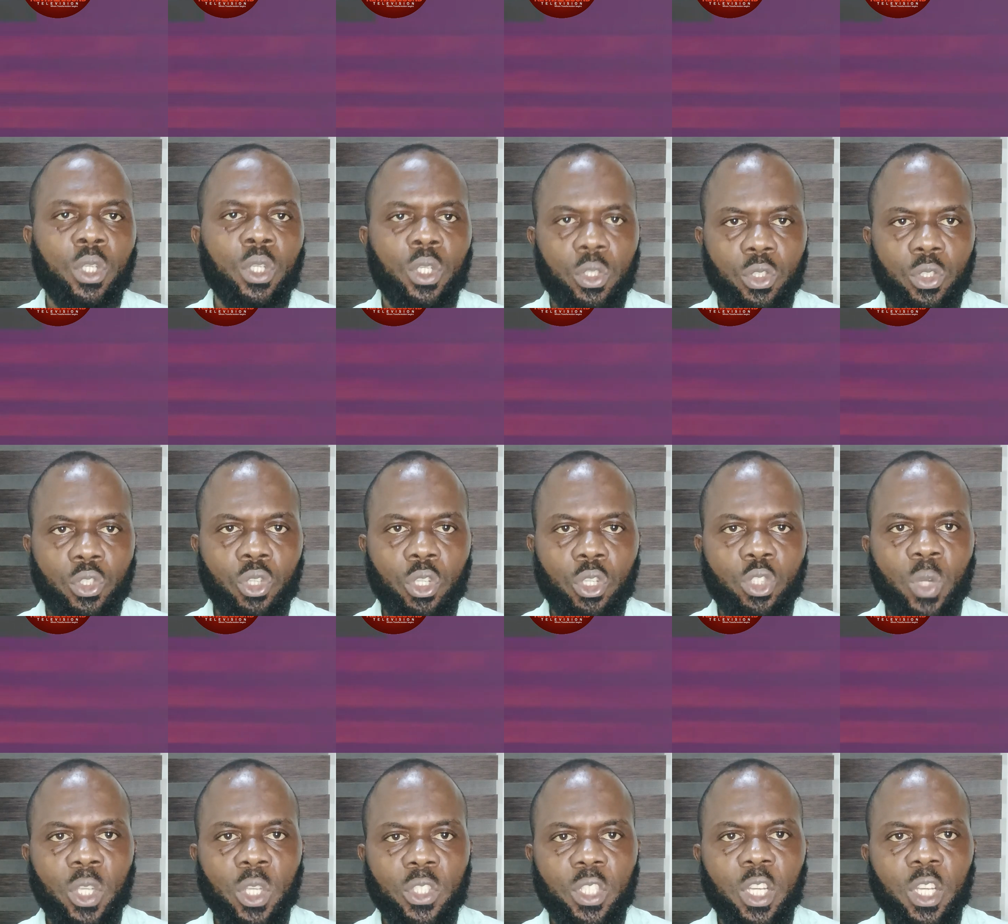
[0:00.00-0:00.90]
the
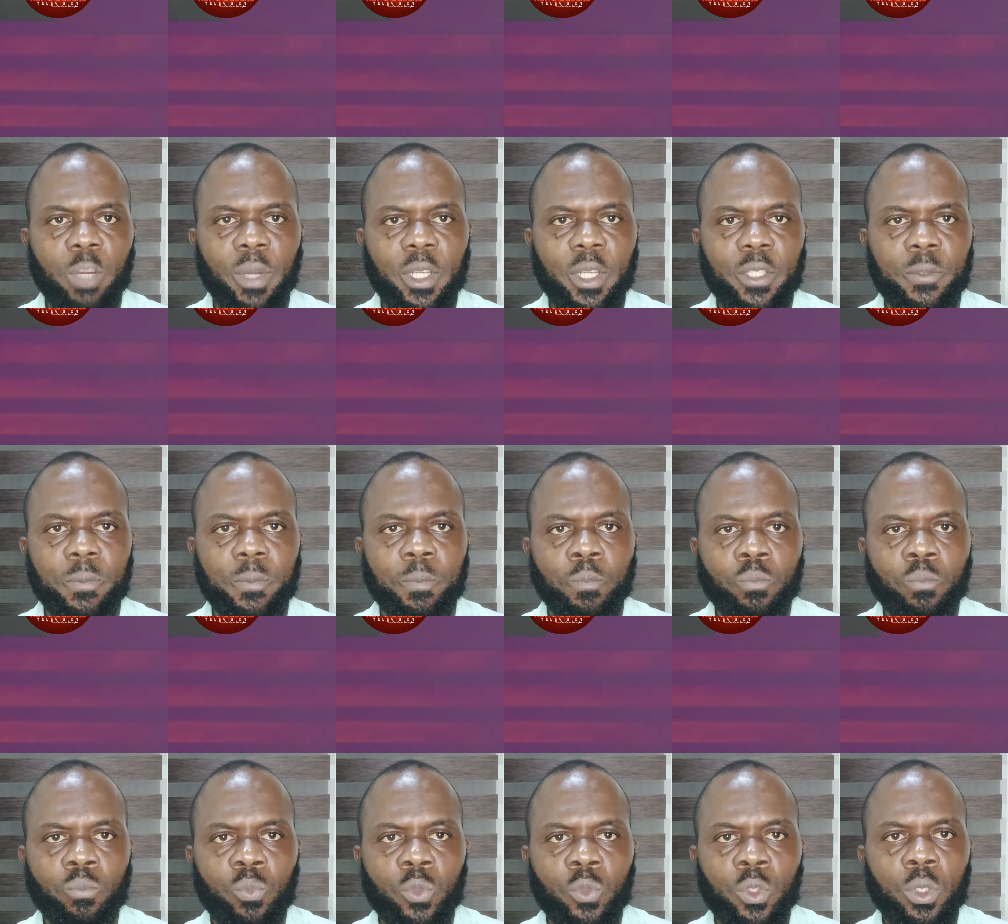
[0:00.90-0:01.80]
epicenter of your
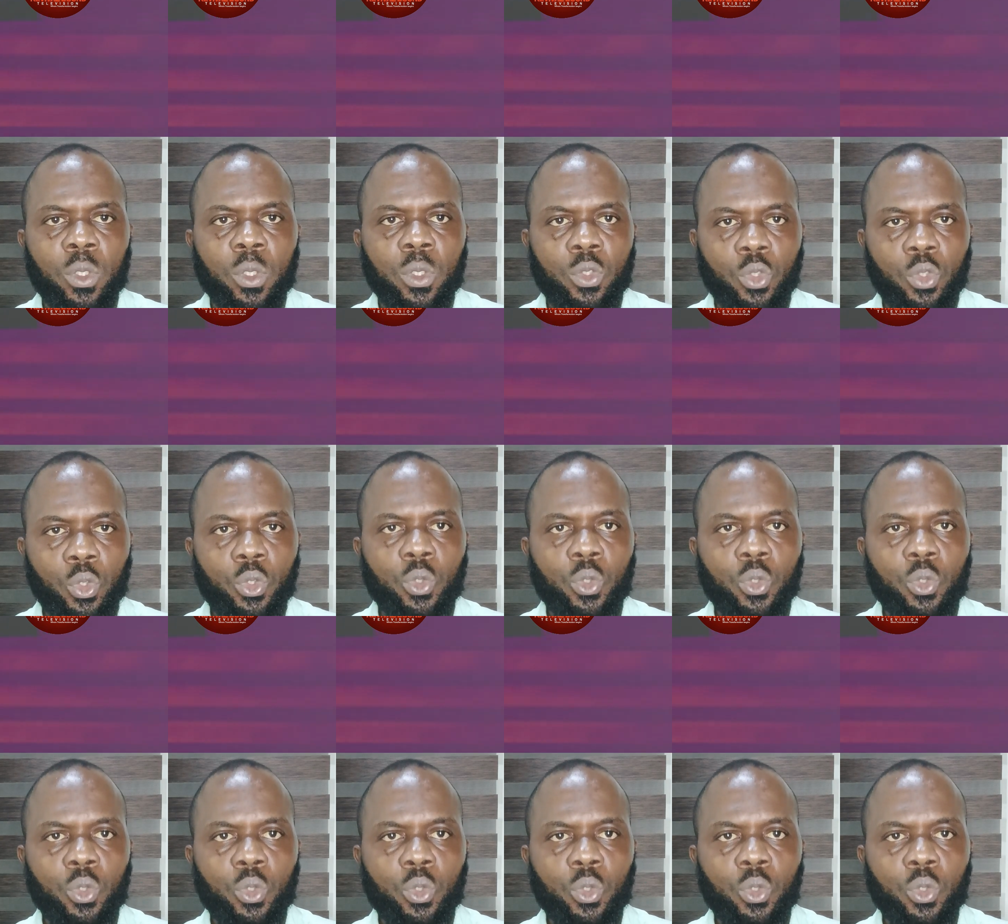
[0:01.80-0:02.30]
self-worth.